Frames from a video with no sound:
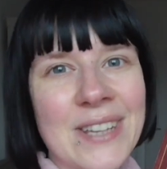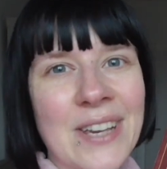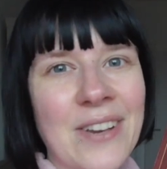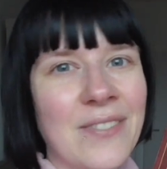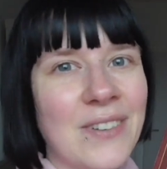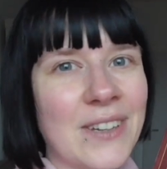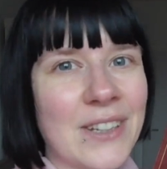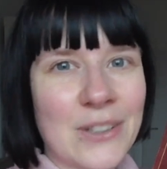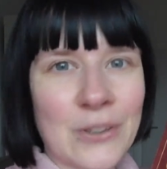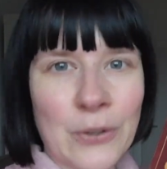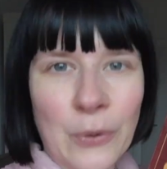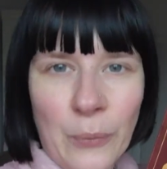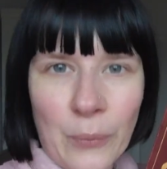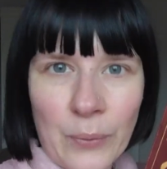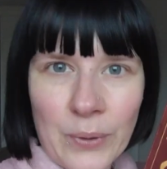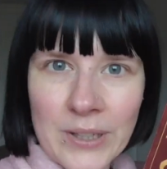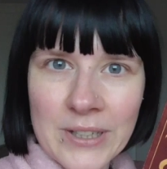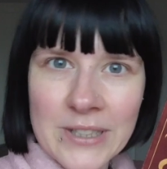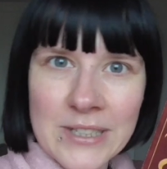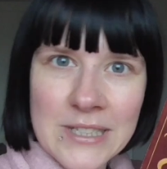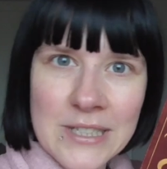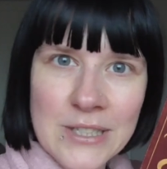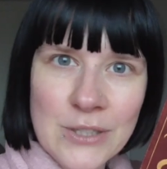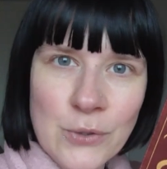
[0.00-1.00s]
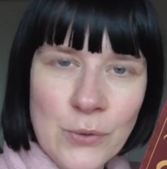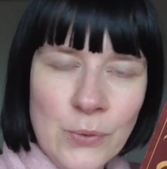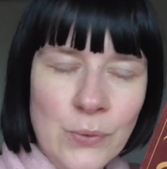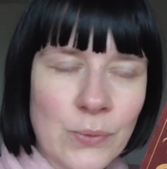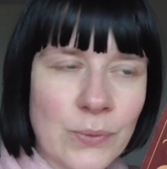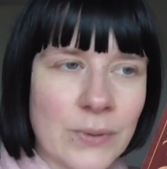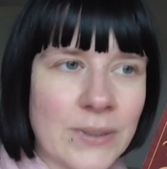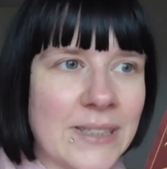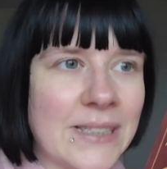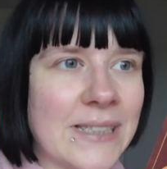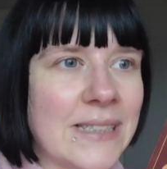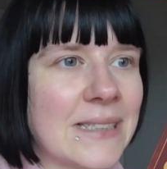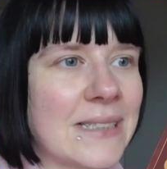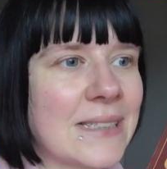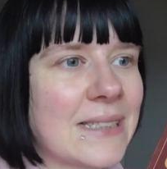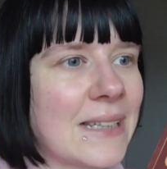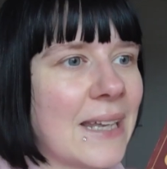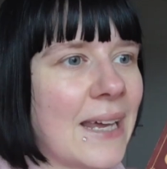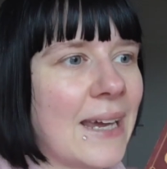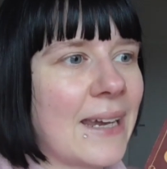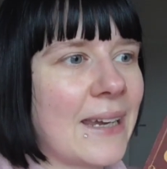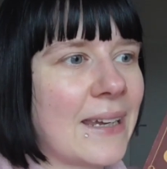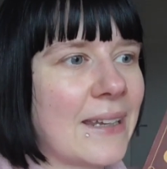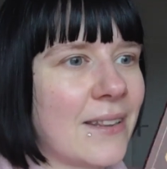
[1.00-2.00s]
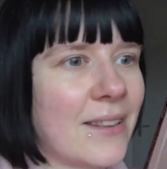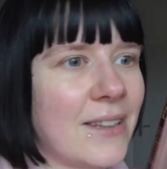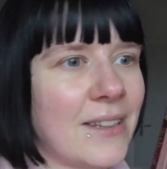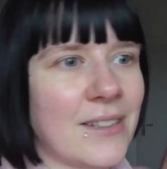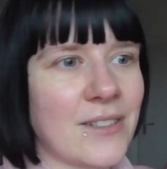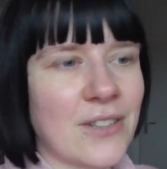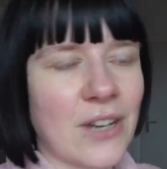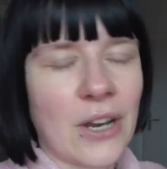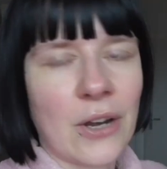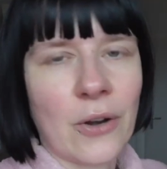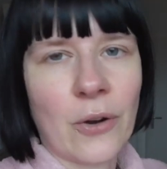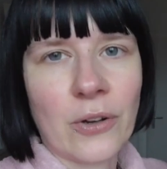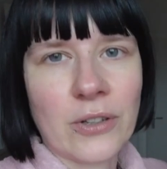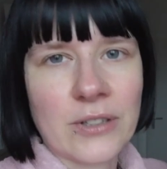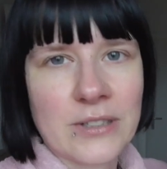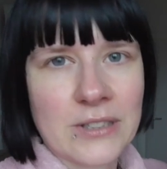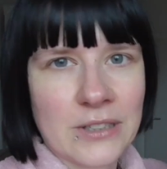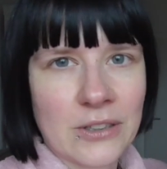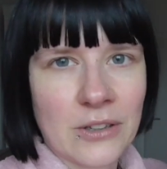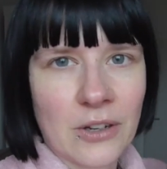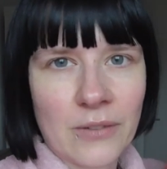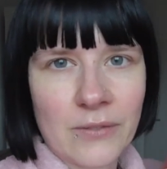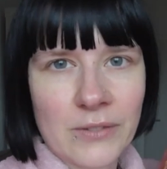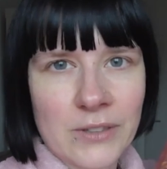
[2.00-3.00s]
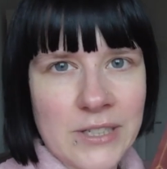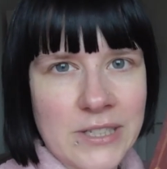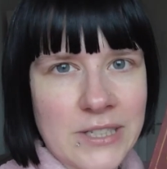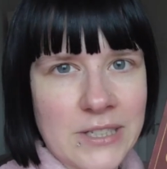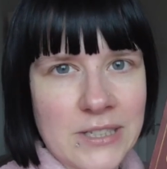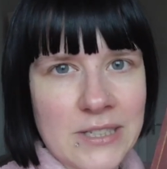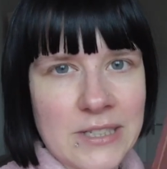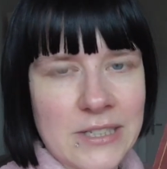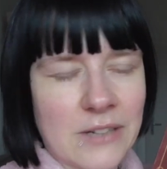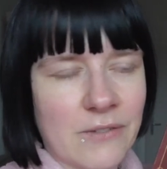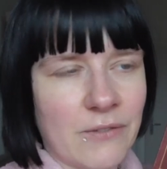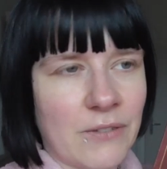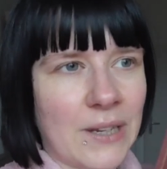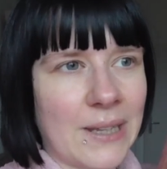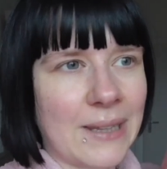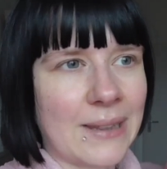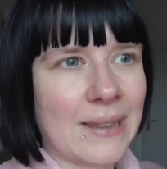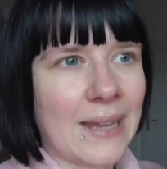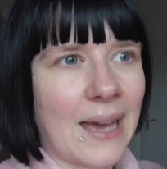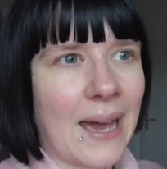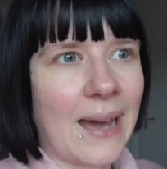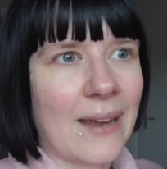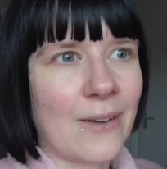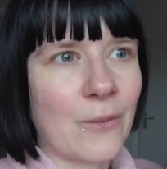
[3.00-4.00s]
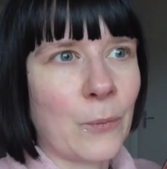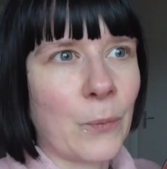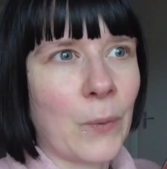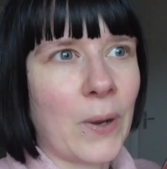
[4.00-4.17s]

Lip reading: Victorian stories like the Jane Austen novels and stuff like that,